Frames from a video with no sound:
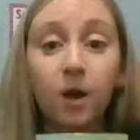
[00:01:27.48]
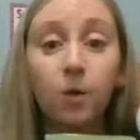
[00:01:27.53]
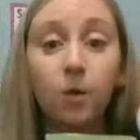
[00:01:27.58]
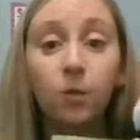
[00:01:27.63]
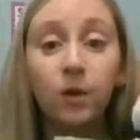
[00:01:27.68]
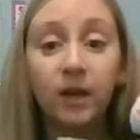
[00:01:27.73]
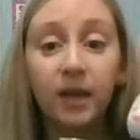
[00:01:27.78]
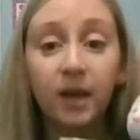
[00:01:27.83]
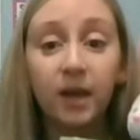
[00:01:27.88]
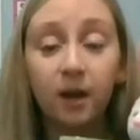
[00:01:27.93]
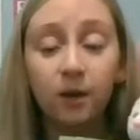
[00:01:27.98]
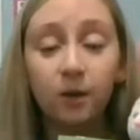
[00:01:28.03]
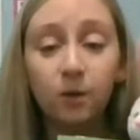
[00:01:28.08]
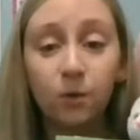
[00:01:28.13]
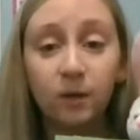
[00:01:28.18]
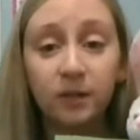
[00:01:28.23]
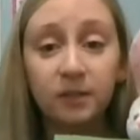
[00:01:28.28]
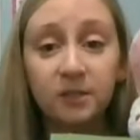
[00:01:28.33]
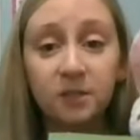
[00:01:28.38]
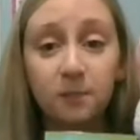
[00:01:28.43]
we are
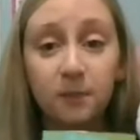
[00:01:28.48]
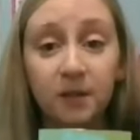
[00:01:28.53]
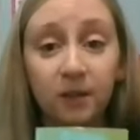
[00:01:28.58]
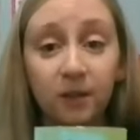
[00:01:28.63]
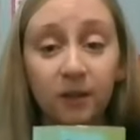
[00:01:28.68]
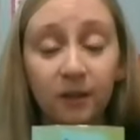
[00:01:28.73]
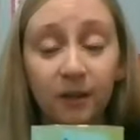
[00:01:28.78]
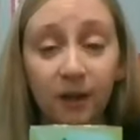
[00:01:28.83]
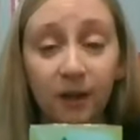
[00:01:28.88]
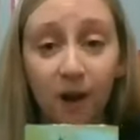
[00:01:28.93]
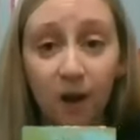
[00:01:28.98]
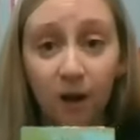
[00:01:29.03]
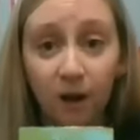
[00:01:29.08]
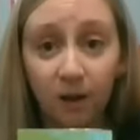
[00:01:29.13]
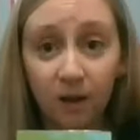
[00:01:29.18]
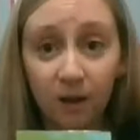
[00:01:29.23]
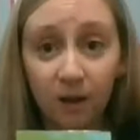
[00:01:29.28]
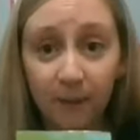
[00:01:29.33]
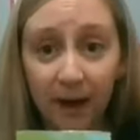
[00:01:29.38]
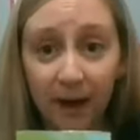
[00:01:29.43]
going to be learning
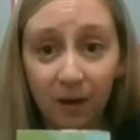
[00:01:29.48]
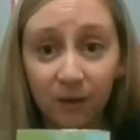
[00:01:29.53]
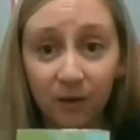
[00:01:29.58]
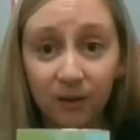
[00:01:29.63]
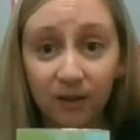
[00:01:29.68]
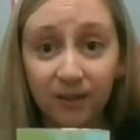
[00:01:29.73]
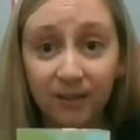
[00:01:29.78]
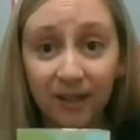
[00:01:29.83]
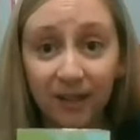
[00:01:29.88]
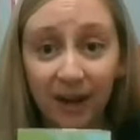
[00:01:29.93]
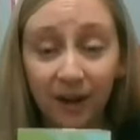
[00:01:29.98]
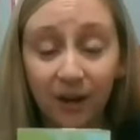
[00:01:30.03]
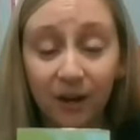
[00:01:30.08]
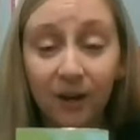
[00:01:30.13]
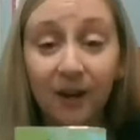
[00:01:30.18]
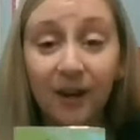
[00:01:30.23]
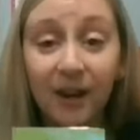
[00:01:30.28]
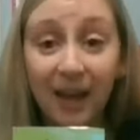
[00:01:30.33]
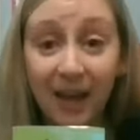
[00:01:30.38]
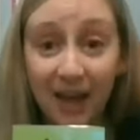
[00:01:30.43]
all about
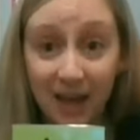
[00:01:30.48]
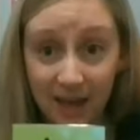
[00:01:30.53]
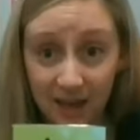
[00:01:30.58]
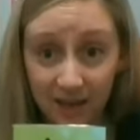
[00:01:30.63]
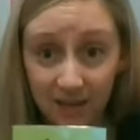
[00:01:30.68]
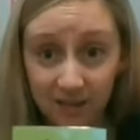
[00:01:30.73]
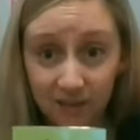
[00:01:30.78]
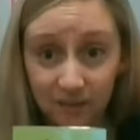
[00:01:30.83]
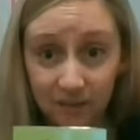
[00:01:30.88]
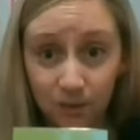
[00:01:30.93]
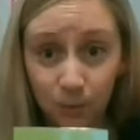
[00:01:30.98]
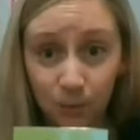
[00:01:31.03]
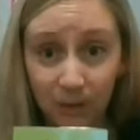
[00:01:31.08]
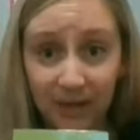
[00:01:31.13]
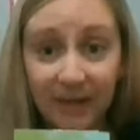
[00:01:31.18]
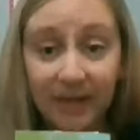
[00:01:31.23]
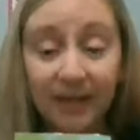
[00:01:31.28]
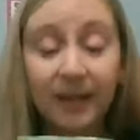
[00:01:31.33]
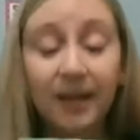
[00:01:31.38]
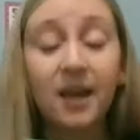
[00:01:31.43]
letter A this
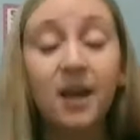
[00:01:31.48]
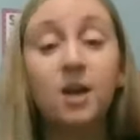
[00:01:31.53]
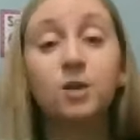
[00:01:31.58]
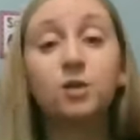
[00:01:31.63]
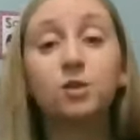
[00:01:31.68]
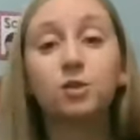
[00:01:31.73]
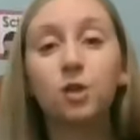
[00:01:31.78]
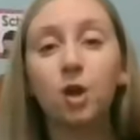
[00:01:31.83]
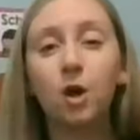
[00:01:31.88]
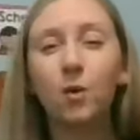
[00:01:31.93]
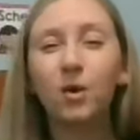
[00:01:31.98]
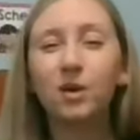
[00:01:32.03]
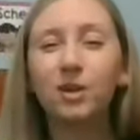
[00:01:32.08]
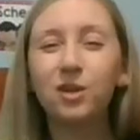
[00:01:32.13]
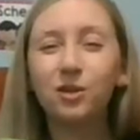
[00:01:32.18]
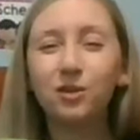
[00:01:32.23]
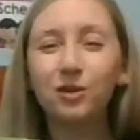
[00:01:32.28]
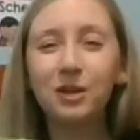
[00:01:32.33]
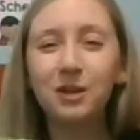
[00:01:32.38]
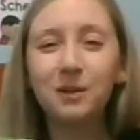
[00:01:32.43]
week. So
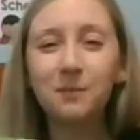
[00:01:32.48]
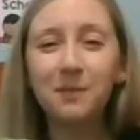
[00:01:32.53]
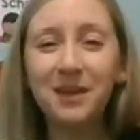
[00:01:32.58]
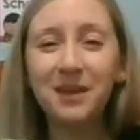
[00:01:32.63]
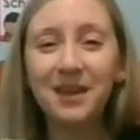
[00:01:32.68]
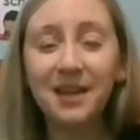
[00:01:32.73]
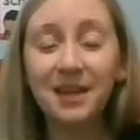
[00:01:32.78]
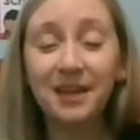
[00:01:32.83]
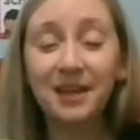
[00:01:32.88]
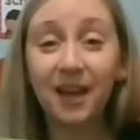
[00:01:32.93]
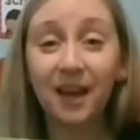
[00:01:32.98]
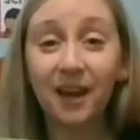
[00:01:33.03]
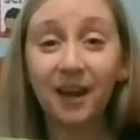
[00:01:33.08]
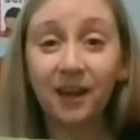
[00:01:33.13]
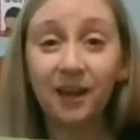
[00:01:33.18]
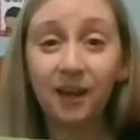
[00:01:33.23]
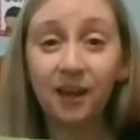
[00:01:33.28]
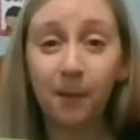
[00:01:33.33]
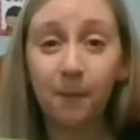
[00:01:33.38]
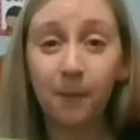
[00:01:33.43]
you're going to be
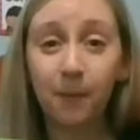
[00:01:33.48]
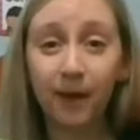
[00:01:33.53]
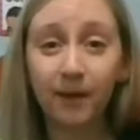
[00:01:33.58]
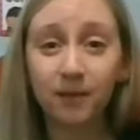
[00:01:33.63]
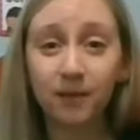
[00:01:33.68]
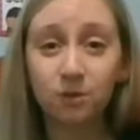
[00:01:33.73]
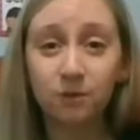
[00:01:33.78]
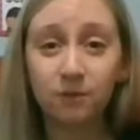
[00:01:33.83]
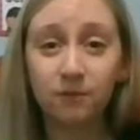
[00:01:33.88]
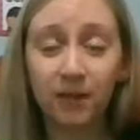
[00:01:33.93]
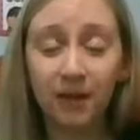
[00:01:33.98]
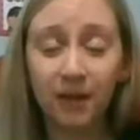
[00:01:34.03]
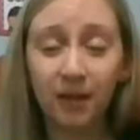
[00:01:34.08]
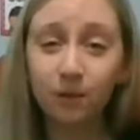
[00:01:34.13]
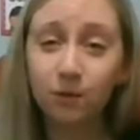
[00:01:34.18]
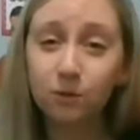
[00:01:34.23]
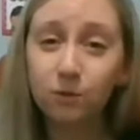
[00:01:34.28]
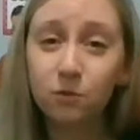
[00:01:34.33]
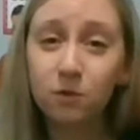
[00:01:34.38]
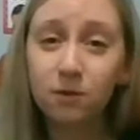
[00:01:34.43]
getting a couple extra
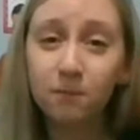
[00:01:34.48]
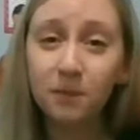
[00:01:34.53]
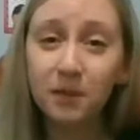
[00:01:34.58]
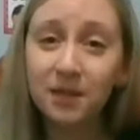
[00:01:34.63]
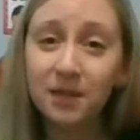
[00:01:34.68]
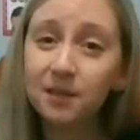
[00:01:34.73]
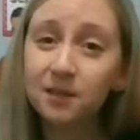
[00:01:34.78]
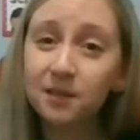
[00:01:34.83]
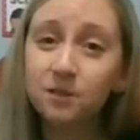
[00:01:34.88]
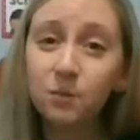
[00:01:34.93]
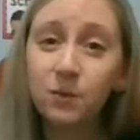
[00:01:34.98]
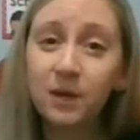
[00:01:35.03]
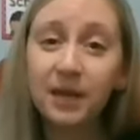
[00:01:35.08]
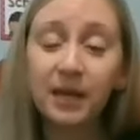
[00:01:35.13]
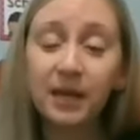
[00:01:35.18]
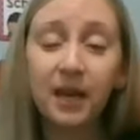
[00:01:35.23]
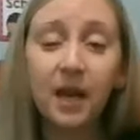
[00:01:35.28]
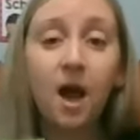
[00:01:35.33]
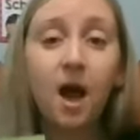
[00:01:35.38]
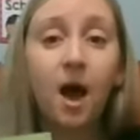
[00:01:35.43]
videos from me this
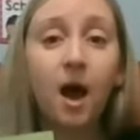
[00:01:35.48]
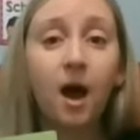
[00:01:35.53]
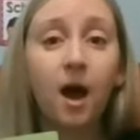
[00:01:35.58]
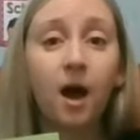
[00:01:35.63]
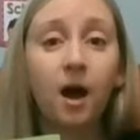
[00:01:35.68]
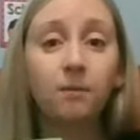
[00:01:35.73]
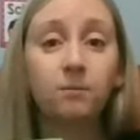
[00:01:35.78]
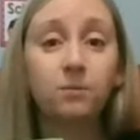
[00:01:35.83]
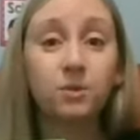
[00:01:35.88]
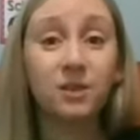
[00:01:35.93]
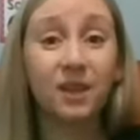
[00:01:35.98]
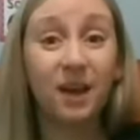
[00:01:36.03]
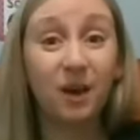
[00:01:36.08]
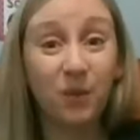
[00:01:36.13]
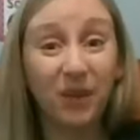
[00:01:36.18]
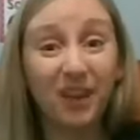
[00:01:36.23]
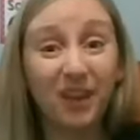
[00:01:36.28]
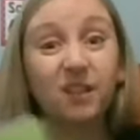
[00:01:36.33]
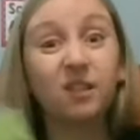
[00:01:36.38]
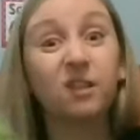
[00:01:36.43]
week so that
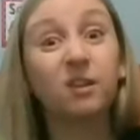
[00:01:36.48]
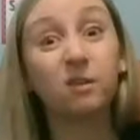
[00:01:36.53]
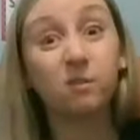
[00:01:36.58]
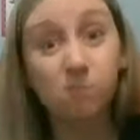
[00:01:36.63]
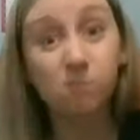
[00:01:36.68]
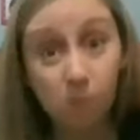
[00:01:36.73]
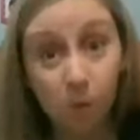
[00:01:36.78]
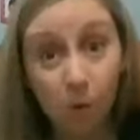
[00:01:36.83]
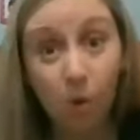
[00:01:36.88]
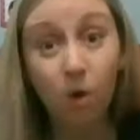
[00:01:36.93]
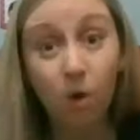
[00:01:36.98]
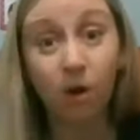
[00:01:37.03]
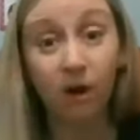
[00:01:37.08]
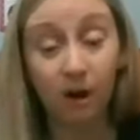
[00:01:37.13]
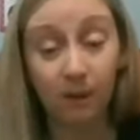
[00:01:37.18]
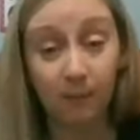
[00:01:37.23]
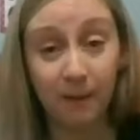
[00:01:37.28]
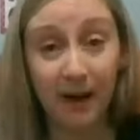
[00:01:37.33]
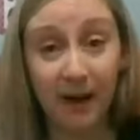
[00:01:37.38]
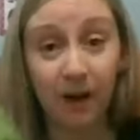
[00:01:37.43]
we can learn more
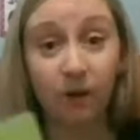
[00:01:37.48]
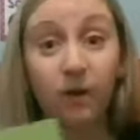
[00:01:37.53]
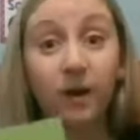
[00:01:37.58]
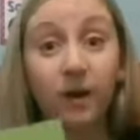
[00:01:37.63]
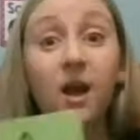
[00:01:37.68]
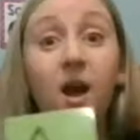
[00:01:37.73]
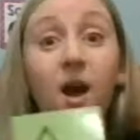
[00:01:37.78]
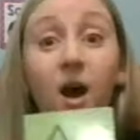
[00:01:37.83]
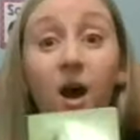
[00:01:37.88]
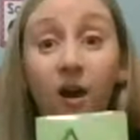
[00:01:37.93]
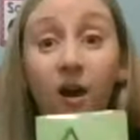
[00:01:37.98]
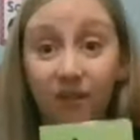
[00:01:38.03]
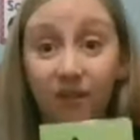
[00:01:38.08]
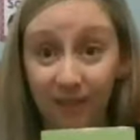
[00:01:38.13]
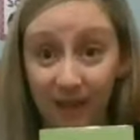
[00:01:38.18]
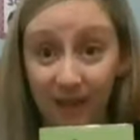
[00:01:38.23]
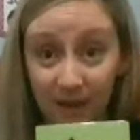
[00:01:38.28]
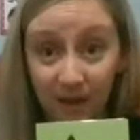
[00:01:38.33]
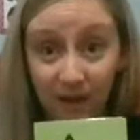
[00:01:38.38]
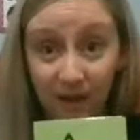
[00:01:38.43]
about our
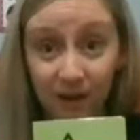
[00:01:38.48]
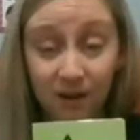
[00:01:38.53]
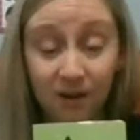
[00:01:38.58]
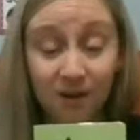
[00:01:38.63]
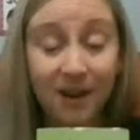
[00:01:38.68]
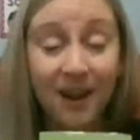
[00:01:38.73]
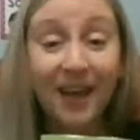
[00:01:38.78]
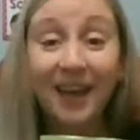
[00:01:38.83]
letter